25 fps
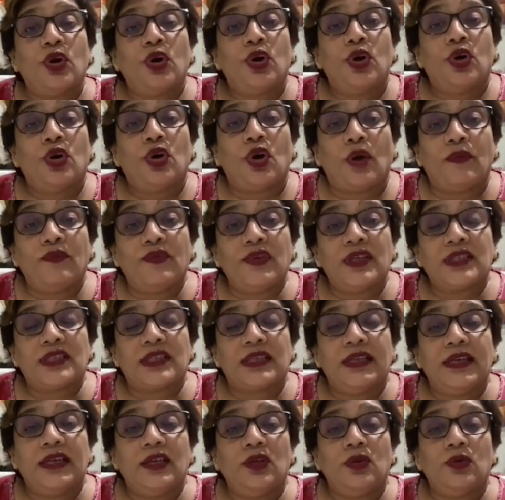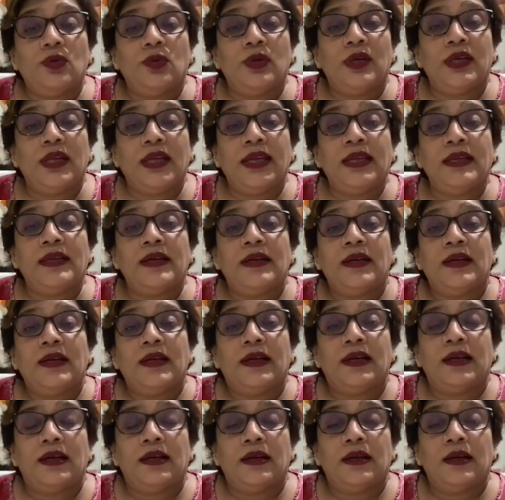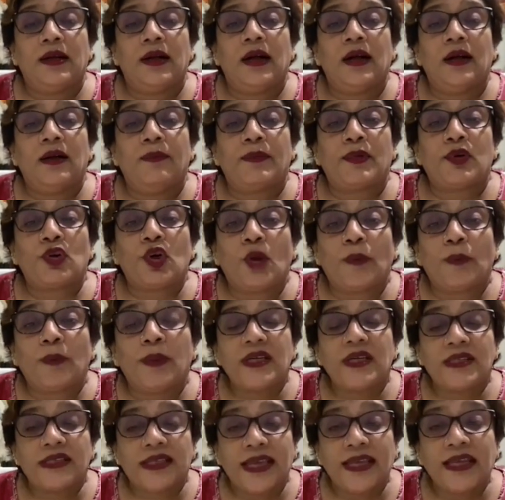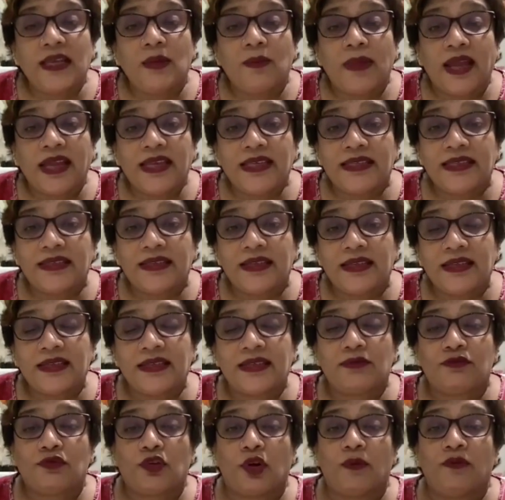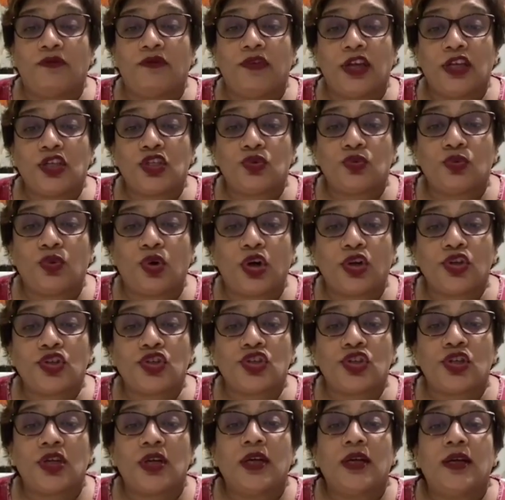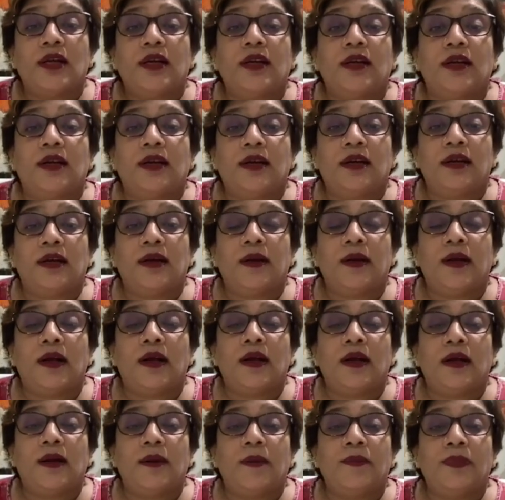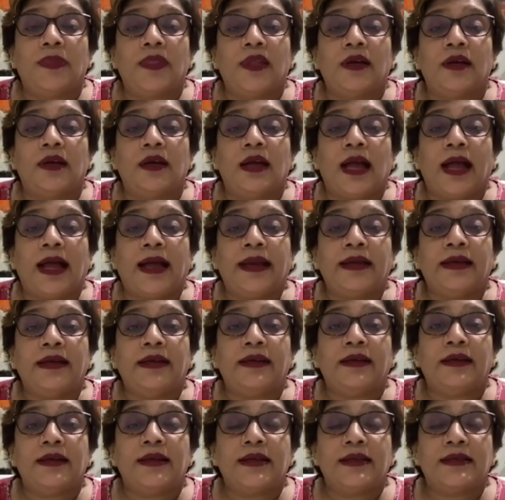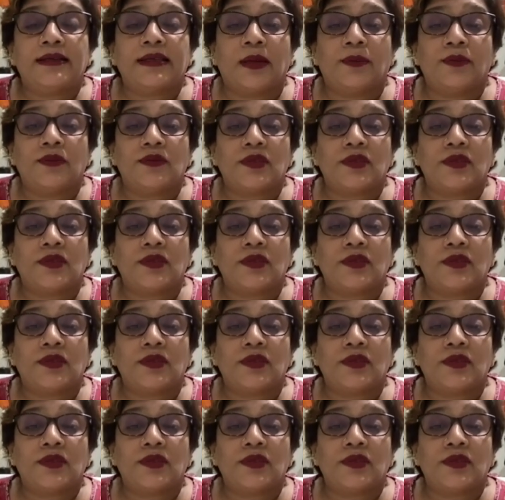obviously you need a proper skin maintenance from face wash, and some